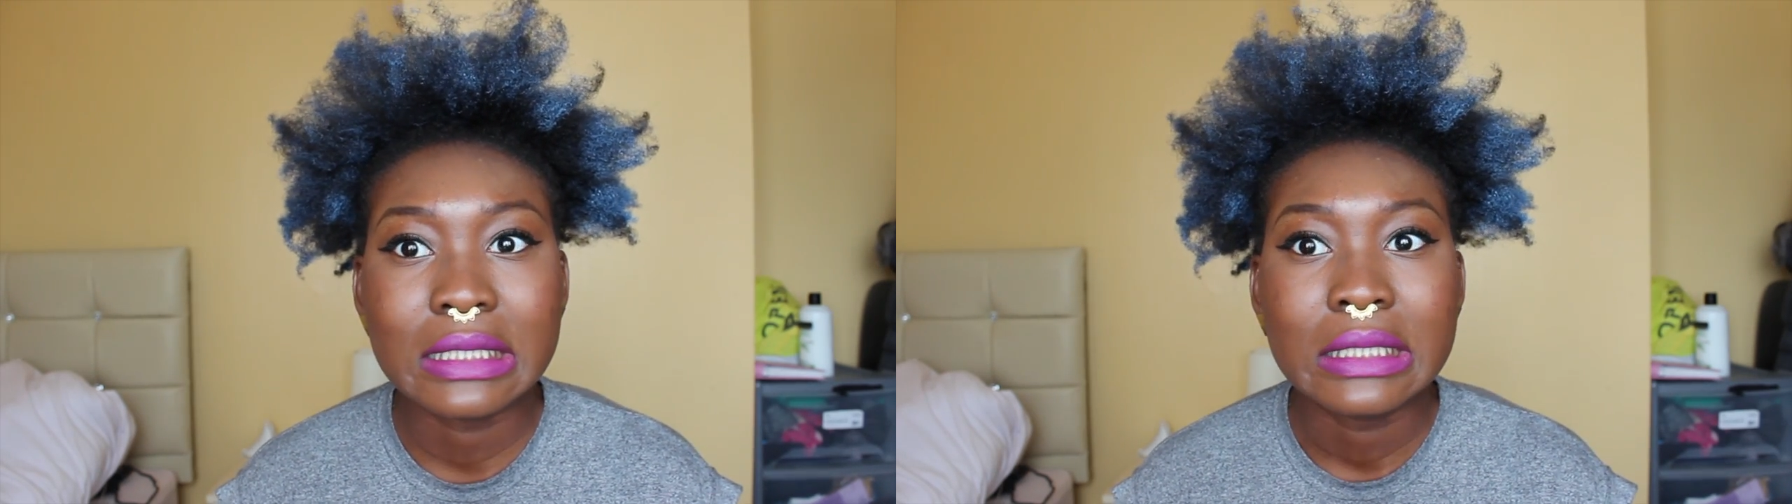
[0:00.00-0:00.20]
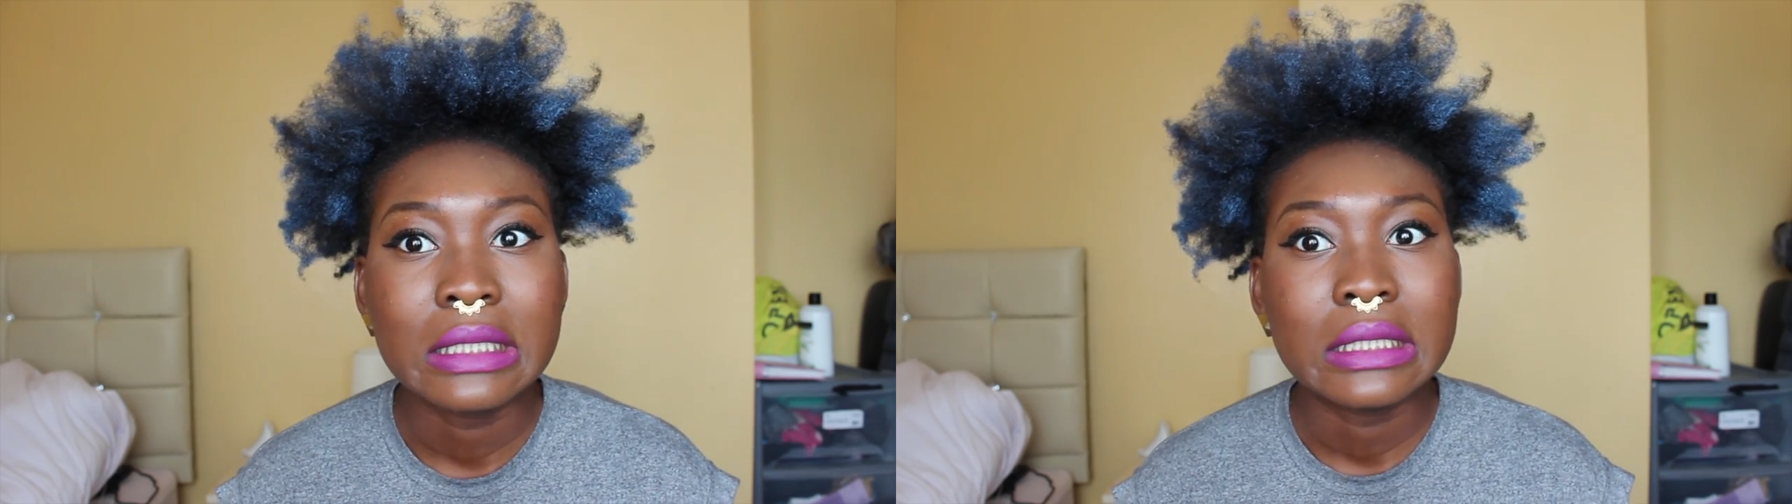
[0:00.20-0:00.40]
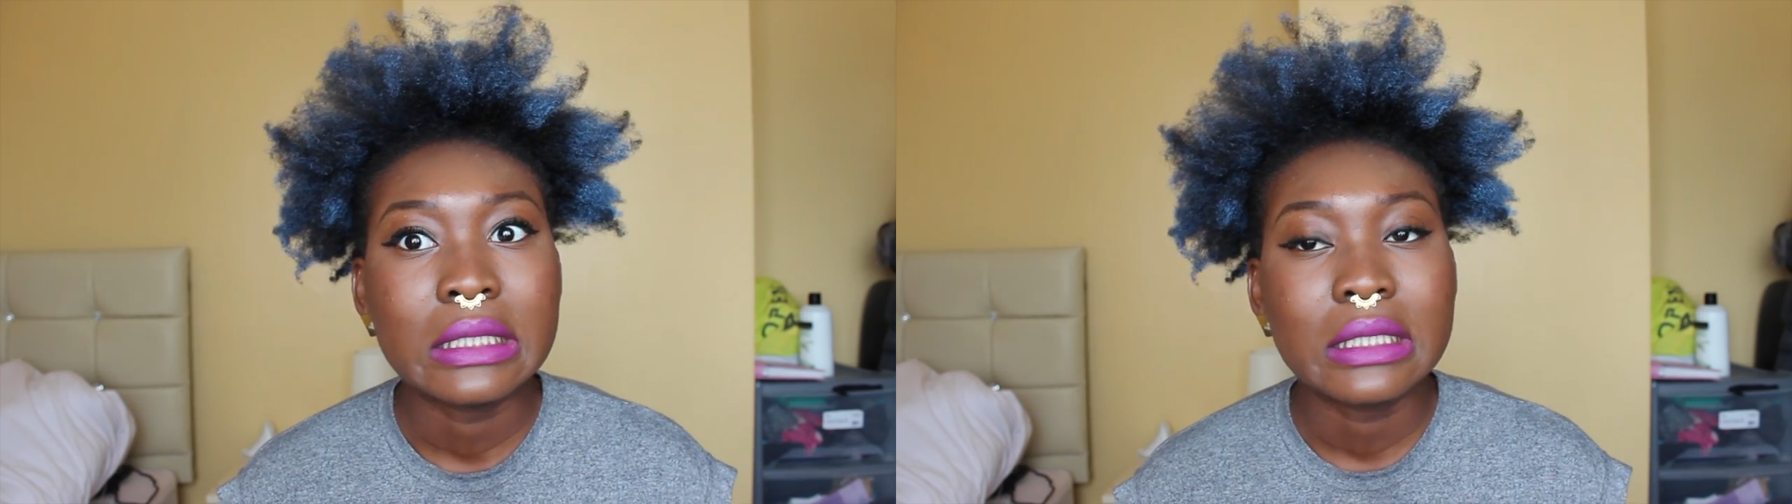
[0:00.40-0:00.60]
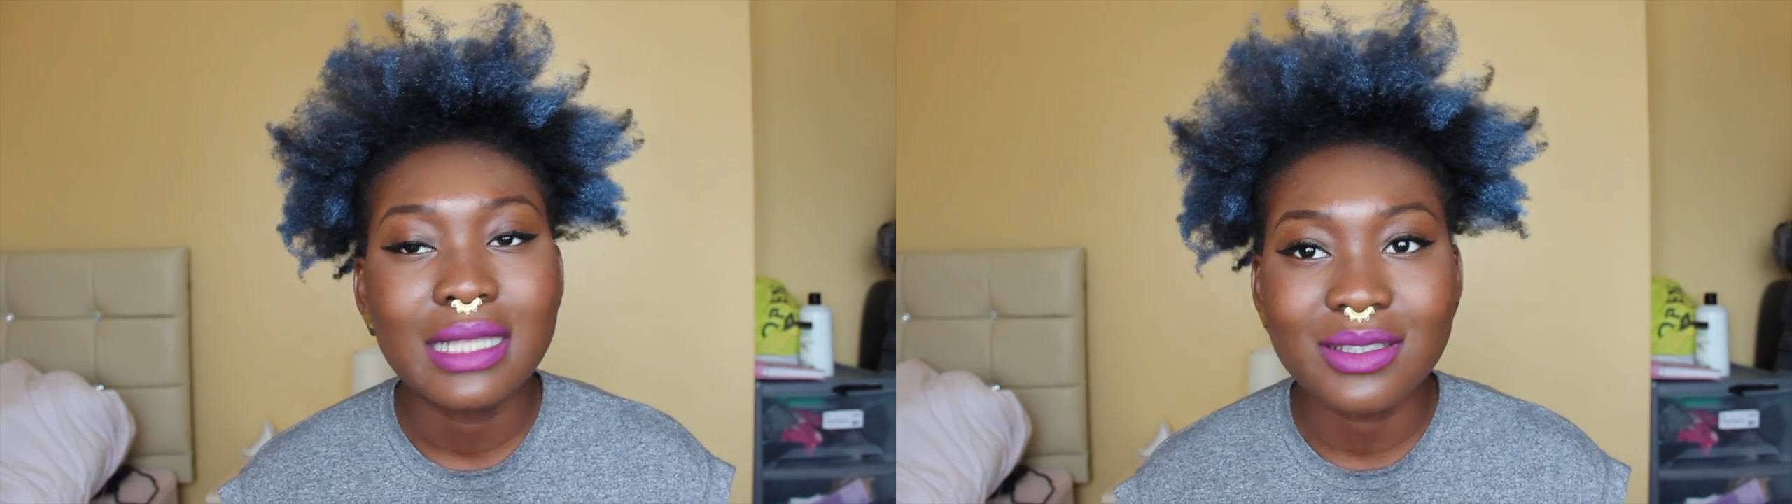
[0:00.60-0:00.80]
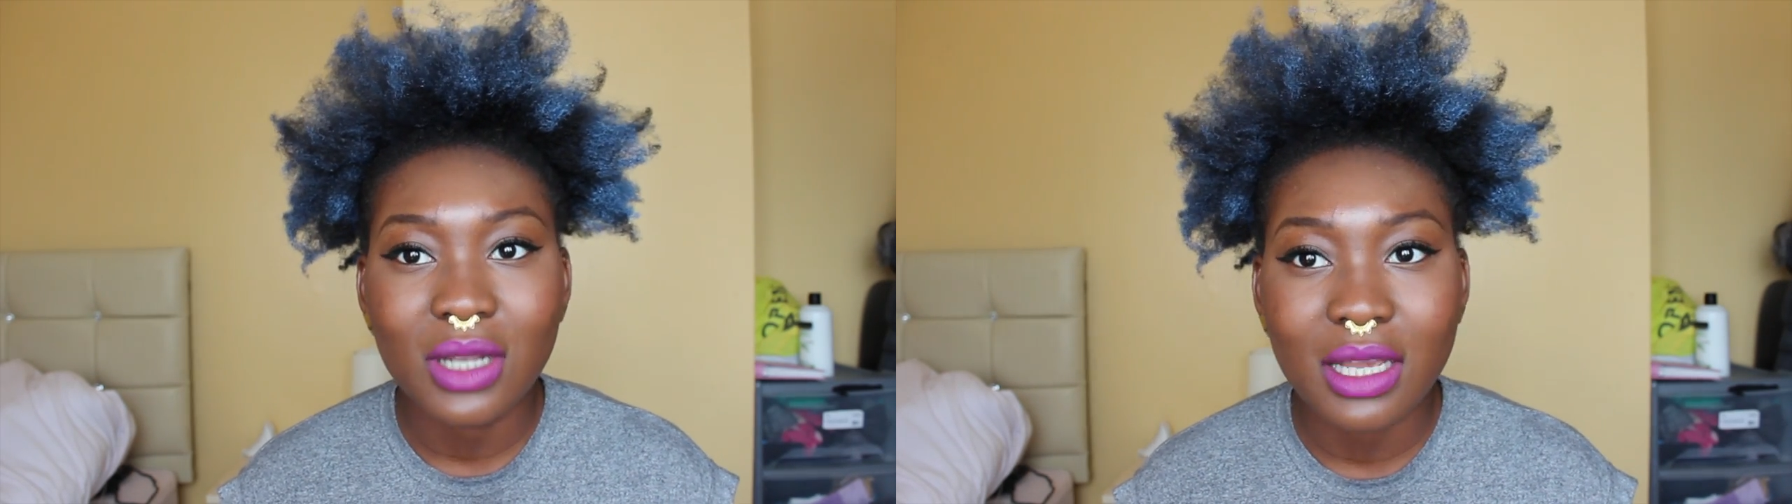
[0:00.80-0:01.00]

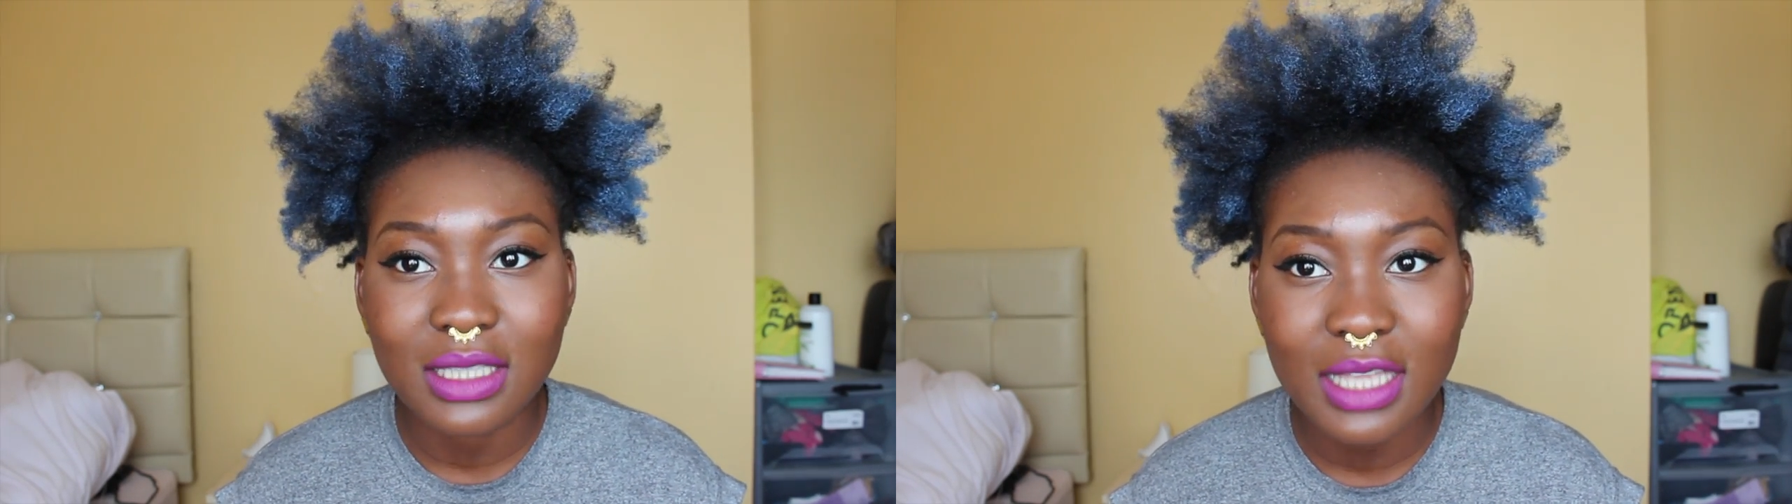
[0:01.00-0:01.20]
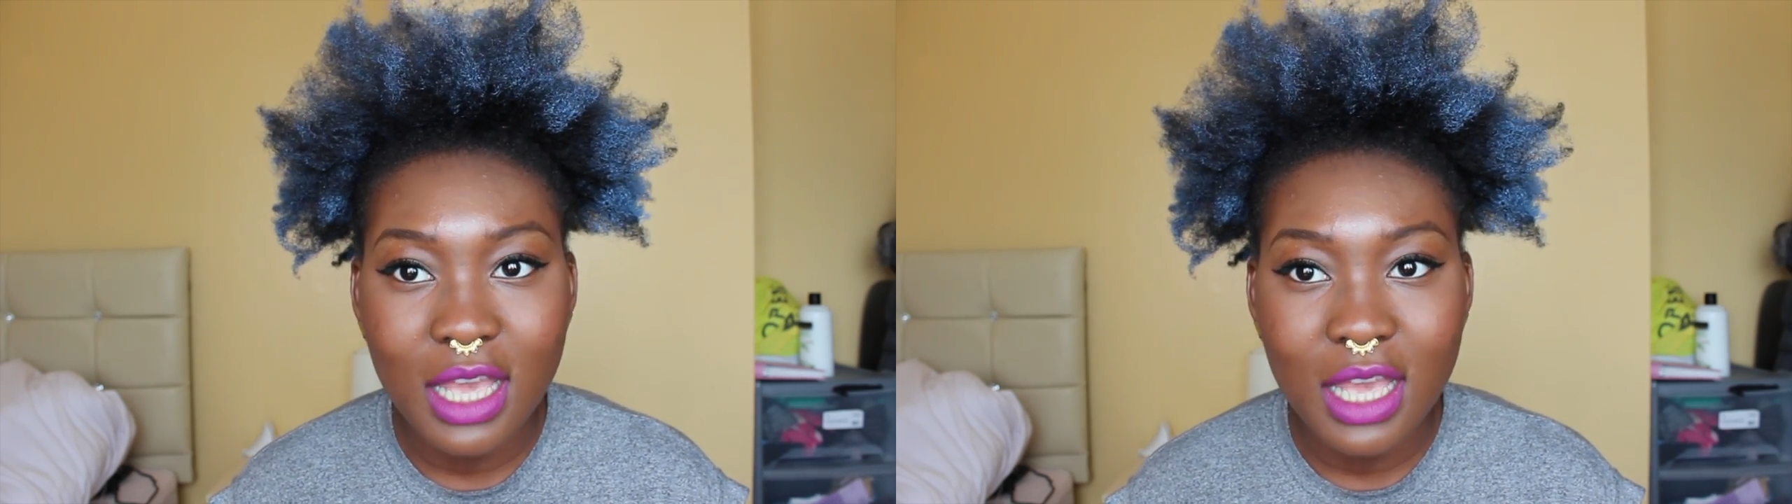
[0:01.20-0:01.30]
That's all I can